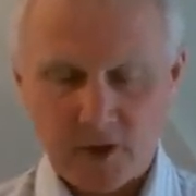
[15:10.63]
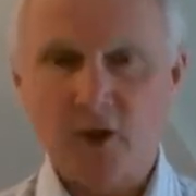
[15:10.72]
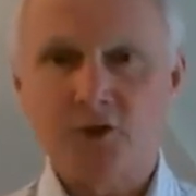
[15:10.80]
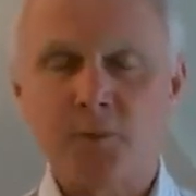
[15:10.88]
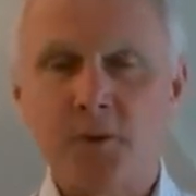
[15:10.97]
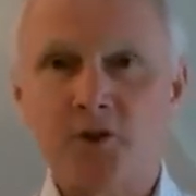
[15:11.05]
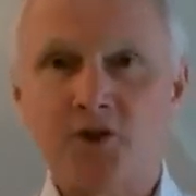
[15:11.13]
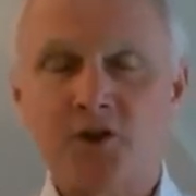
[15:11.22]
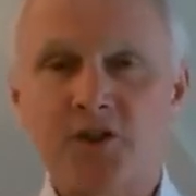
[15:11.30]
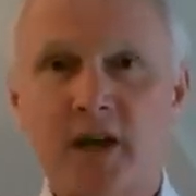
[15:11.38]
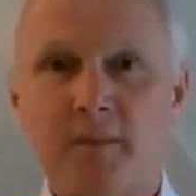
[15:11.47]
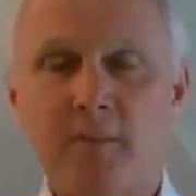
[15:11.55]
the
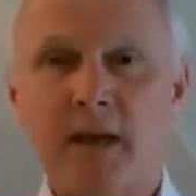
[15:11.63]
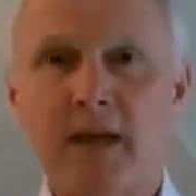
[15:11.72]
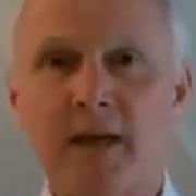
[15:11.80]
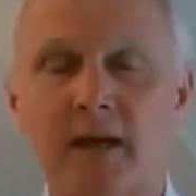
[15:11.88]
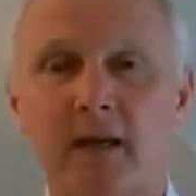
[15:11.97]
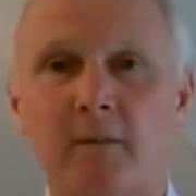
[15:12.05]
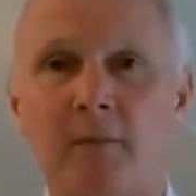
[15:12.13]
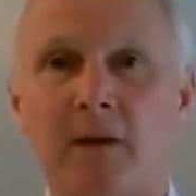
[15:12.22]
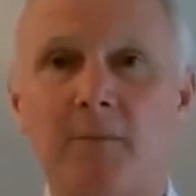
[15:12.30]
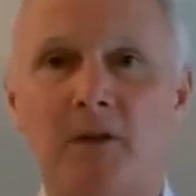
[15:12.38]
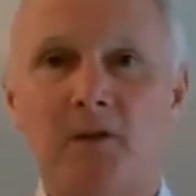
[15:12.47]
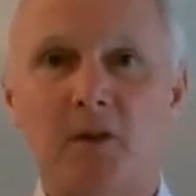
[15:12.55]
contributions I make in
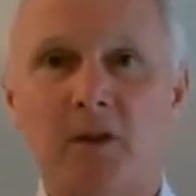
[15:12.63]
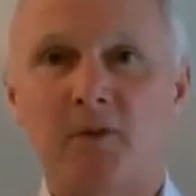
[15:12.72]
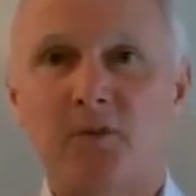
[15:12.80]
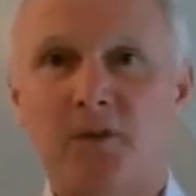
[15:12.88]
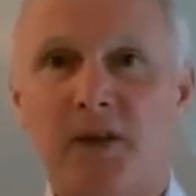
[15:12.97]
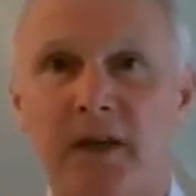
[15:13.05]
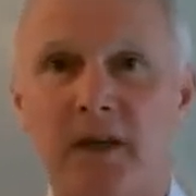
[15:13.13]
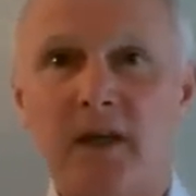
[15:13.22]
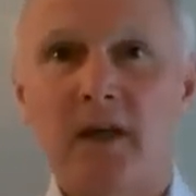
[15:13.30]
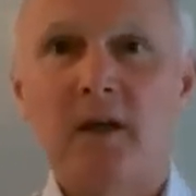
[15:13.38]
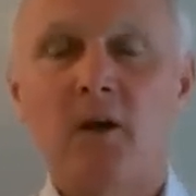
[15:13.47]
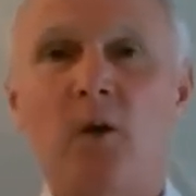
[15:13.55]
my monthly fee,
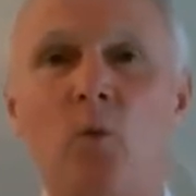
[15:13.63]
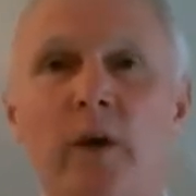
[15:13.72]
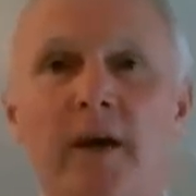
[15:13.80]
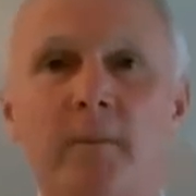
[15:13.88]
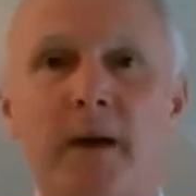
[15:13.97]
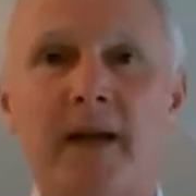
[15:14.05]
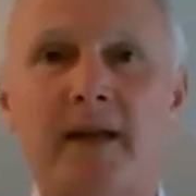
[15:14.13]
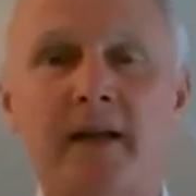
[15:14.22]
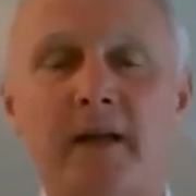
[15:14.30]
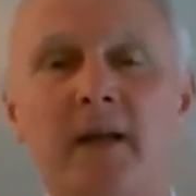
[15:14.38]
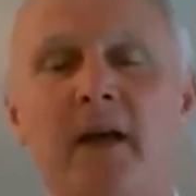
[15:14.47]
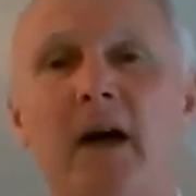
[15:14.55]
WIA Bank,